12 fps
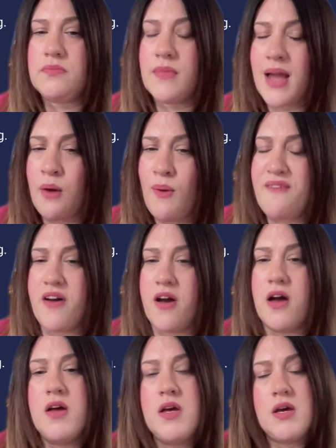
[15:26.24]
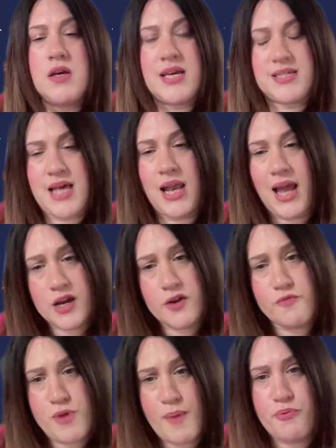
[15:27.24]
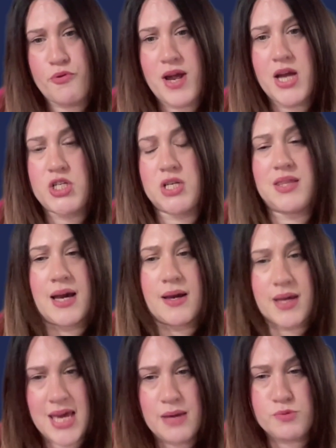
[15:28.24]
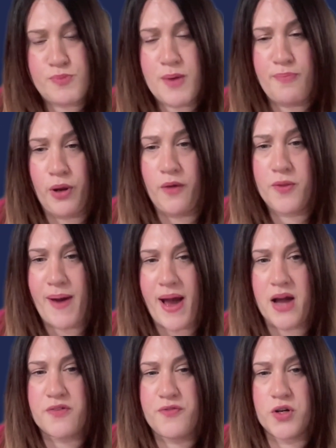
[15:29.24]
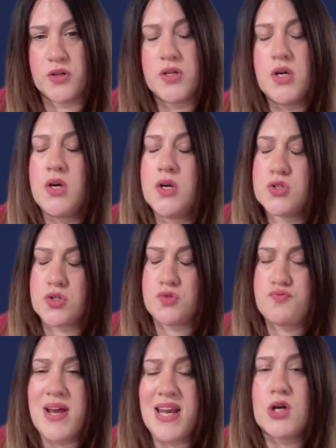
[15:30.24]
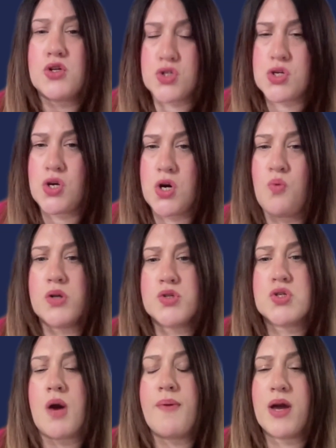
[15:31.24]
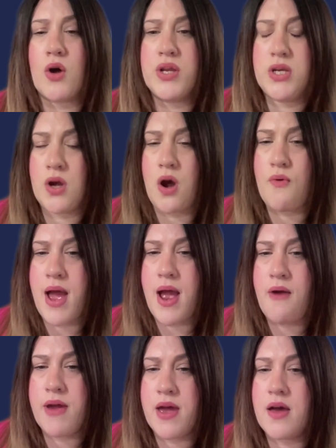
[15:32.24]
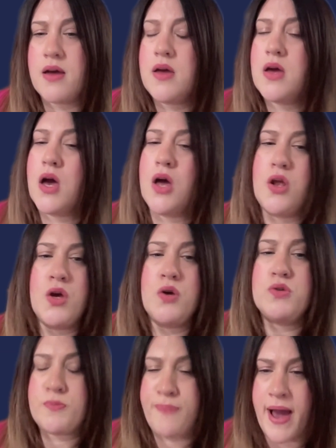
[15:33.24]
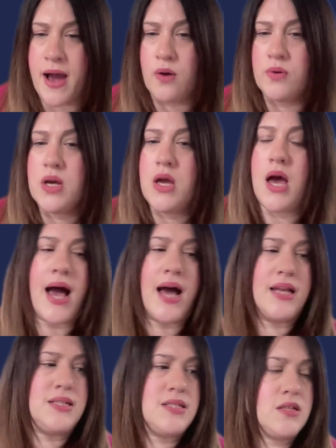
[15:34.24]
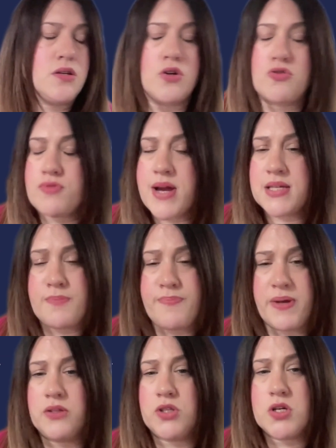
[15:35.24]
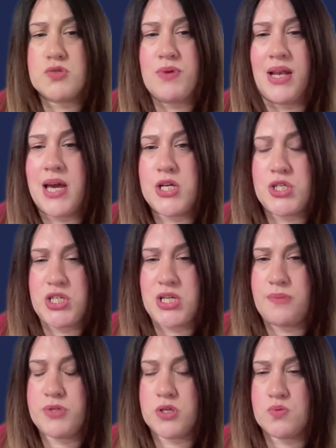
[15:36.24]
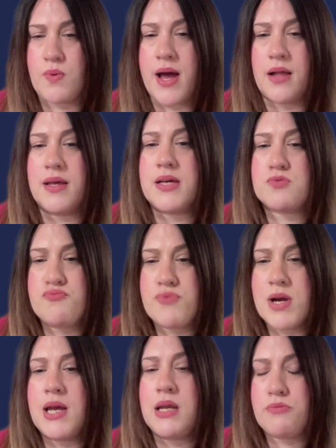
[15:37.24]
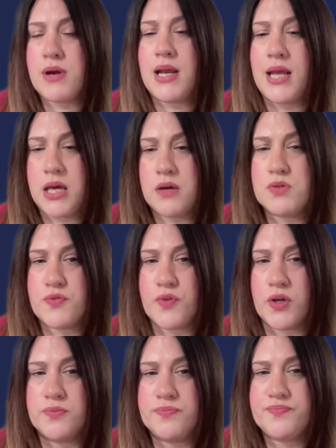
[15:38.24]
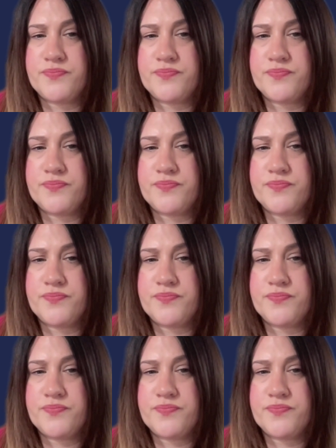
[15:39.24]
However, it's that lack of preparation that keeps people on the back foot. So it's really good to know what's going on in your area and who's about, and great to build those relationships as well. It's really, really useful.